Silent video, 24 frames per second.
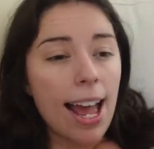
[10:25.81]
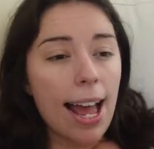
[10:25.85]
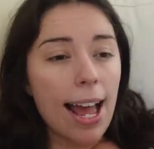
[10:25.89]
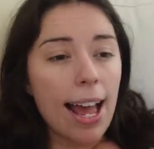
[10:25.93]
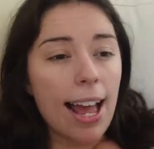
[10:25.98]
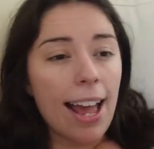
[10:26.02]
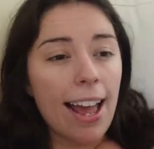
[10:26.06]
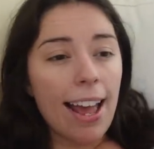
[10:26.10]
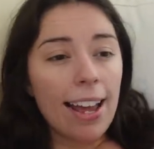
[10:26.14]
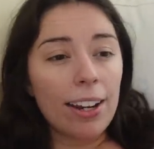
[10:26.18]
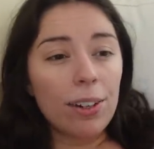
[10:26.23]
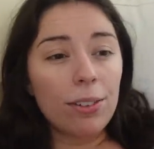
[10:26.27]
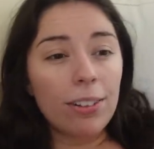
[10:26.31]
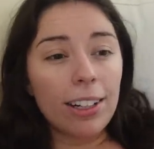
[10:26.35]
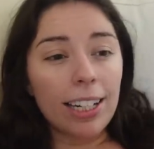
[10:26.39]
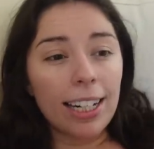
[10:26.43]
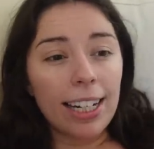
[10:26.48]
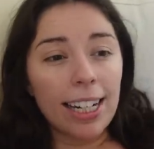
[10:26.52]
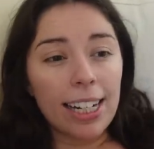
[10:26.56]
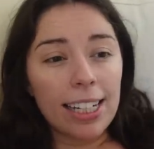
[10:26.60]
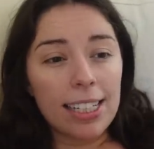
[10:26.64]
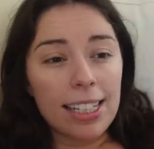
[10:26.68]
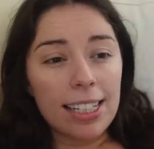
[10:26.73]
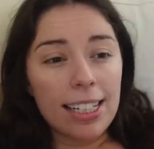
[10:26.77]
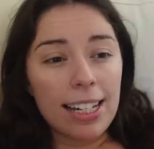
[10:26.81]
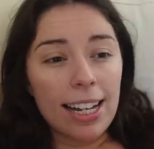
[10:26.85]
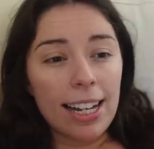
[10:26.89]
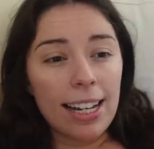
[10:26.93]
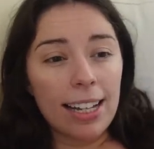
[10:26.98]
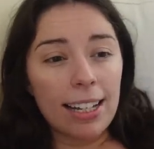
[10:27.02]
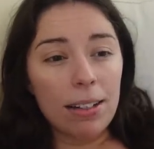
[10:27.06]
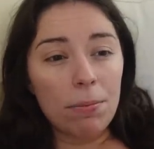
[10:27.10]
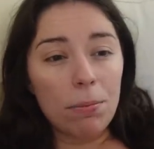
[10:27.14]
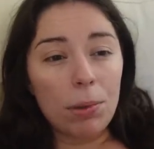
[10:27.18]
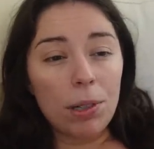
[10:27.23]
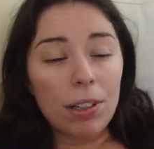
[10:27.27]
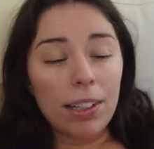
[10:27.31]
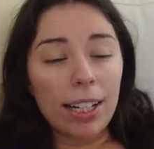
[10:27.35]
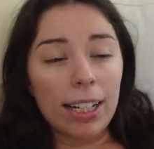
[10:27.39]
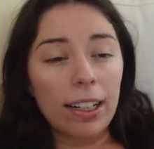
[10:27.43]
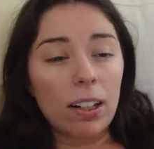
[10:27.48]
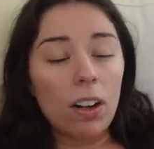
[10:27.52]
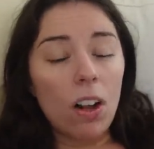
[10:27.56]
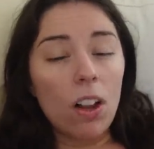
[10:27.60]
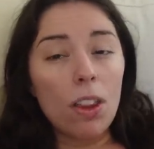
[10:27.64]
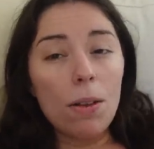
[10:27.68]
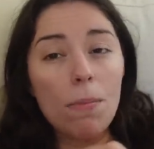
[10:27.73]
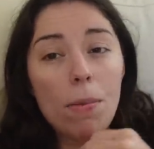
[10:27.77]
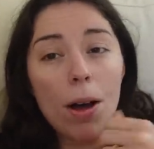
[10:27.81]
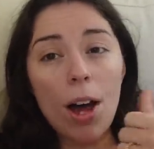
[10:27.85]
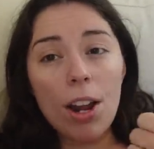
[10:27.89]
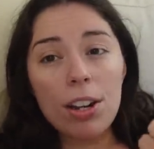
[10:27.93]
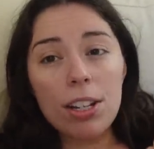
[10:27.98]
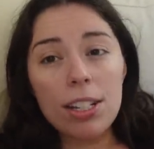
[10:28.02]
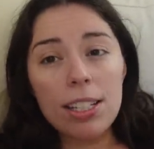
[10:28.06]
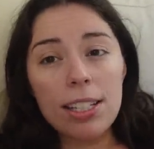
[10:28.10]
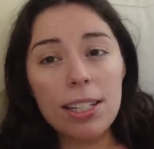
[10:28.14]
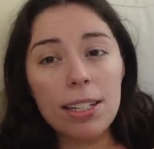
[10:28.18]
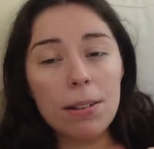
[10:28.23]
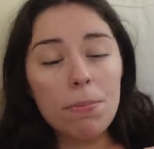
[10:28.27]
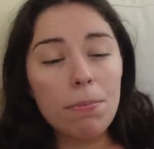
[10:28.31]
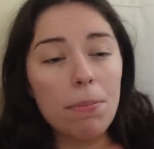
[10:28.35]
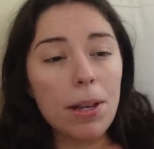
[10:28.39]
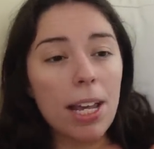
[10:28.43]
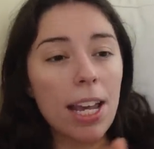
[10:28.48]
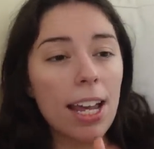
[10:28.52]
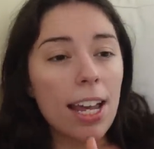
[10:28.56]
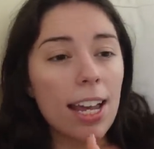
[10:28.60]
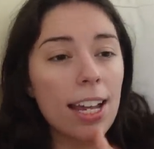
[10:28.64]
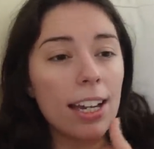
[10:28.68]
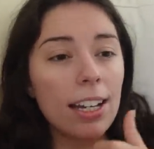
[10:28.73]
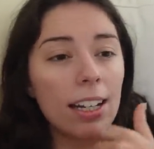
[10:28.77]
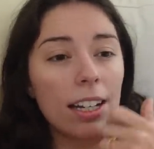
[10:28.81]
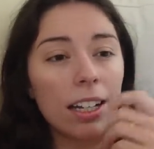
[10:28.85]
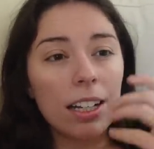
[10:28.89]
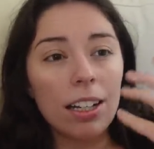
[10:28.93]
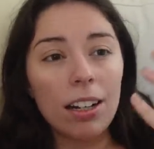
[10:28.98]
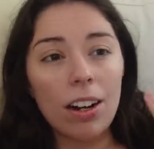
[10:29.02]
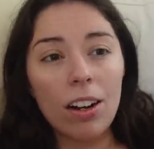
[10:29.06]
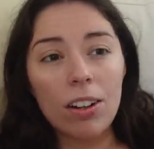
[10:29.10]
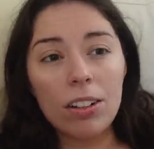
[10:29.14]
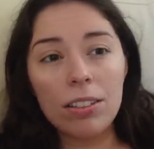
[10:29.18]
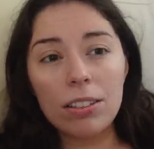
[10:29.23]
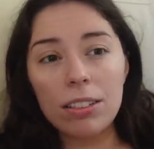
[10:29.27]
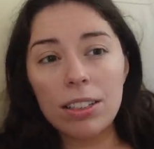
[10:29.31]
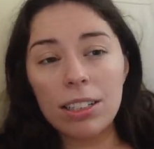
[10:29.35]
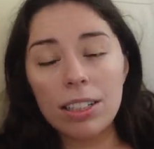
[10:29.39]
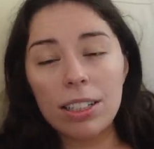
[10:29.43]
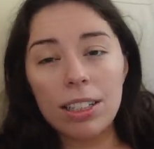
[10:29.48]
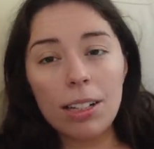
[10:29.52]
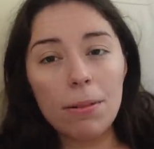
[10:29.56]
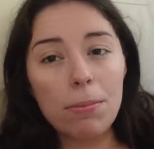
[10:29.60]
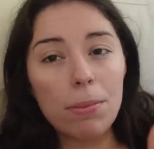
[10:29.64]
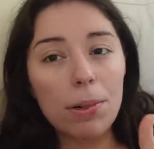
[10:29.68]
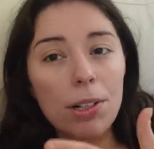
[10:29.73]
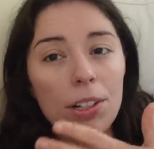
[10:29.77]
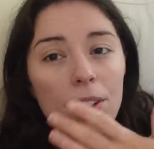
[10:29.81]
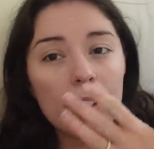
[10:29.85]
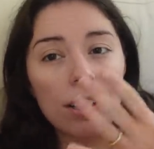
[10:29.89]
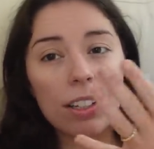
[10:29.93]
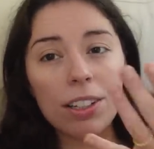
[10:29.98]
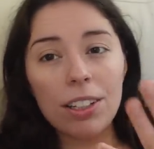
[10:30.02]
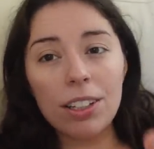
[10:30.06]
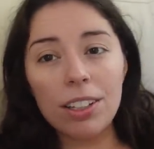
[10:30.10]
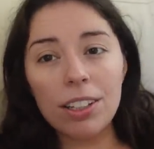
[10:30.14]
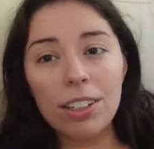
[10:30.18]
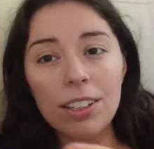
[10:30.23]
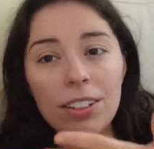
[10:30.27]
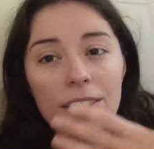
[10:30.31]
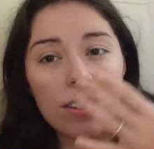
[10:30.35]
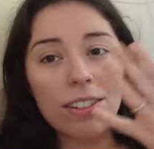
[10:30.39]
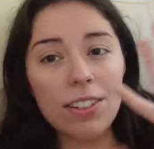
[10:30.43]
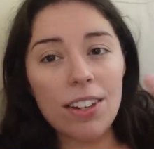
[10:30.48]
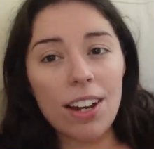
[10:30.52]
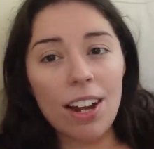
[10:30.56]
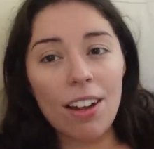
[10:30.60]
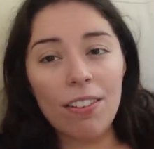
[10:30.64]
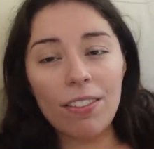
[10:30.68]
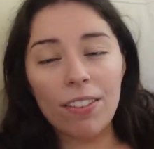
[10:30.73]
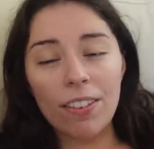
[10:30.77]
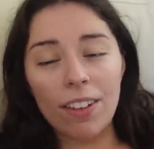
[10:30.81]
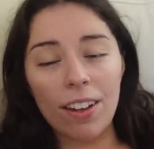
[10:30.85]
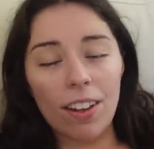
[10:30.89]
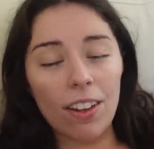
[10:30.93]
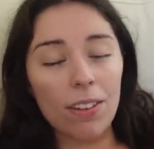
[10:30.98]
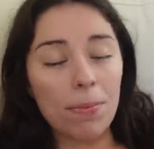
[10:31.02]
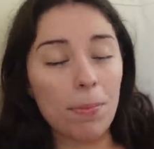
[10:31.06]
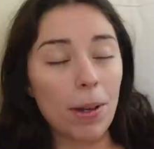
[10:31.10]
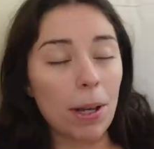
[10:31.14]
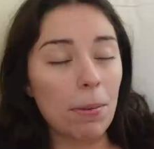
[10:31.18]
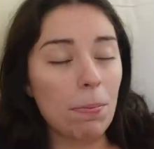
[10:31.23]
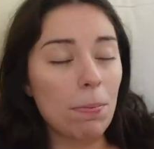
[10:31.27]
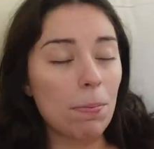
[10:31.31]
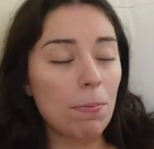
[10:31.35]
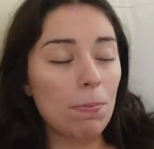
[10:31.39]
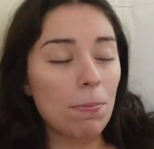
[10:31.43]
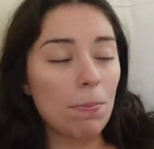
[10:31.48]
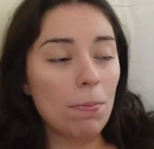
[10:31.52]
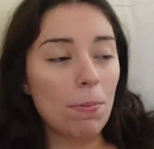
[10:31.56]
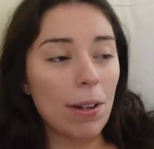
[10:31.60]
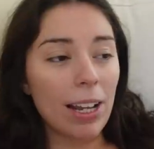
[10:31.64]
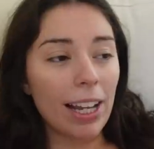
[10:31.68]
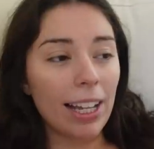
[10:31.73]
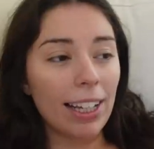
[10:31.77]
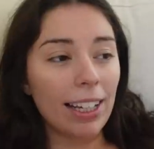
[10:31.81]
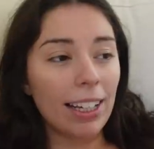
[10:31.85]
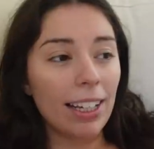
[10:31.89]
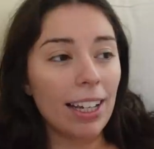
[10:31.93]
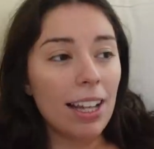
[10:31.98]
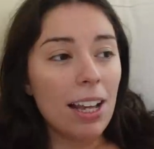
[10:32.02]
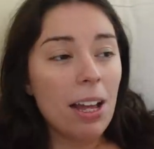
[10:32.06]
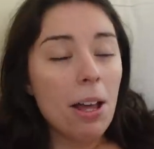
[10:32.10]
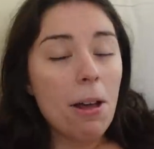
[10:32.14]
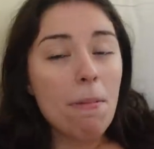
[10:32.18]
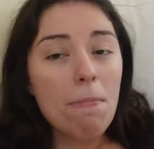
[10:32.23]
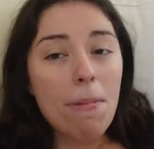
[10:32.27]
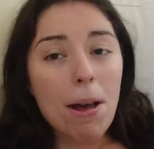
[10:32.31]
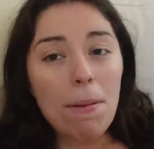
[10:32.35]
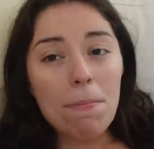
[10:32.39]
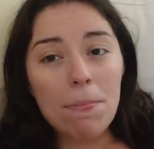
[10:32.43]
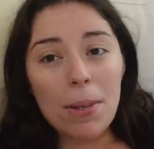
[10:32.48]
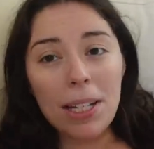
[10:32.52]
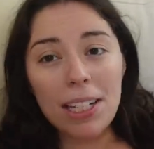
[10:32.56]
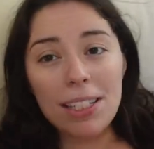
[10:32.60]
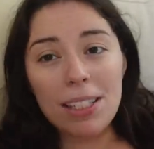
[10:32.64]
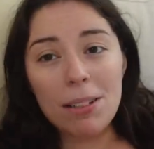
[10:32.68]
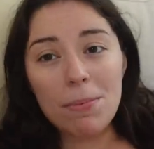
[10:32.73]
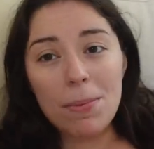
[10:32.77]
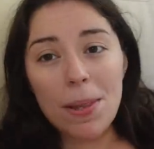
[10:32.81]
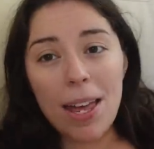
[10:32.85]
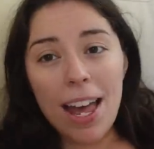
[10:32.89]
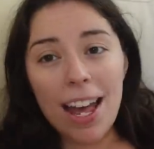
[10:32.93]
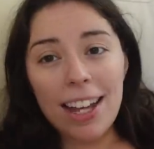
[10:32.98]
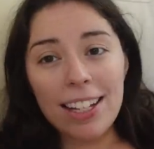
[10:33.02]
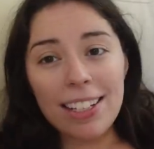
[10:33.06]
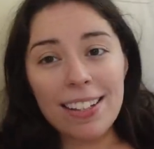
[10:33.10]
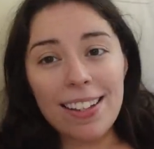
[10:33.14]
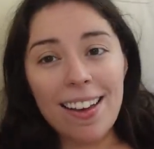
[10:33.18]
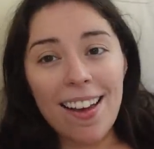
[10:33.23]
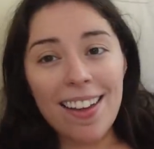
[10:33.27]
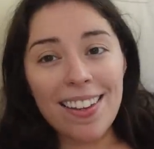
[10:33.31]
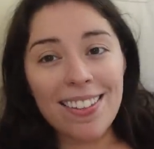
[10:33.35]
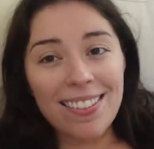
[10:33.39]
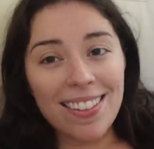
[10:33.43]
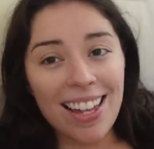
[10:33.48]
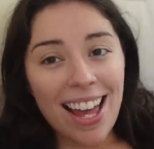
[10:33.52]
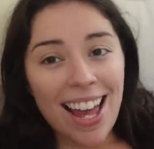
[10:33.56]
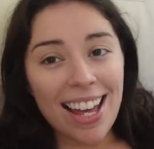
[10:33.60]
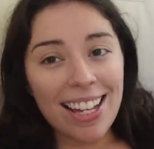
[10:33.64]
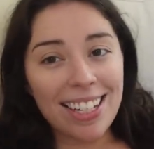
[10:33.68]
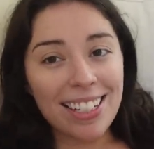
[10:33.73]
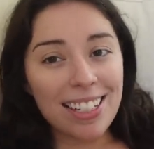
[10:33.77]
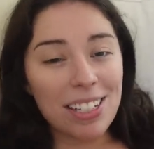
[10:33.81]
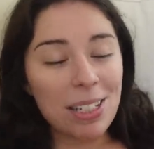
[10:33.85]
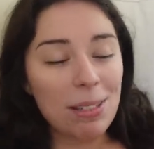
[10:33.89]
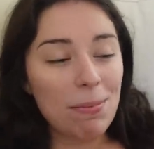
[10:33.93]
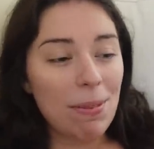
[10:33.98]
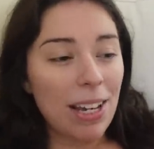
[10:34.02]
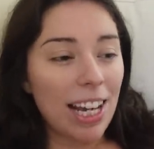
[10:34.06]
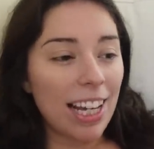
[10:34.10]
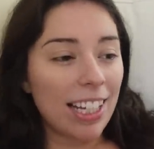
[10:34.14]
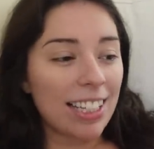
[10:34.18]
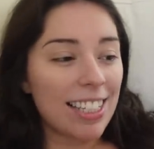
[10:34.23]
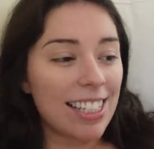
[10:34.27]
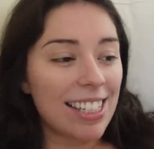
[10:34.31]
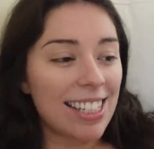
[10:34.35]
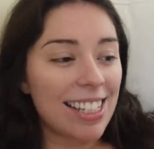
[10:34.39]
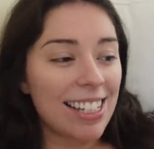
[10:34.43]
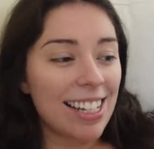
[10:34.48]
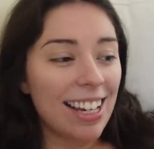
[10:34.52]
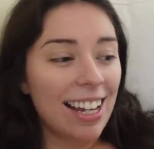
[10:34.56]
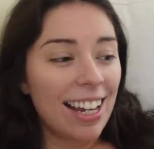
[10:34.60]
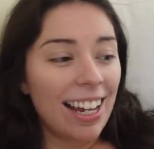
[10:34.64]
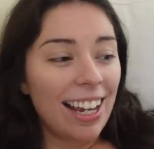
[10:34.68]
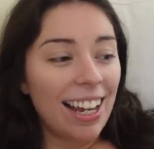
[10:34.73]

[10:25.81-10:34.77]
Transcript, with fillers: uh, and organized it and put like all the bottles in a bin, the nipple stuff, all my my pumping supplies, all of that in a space.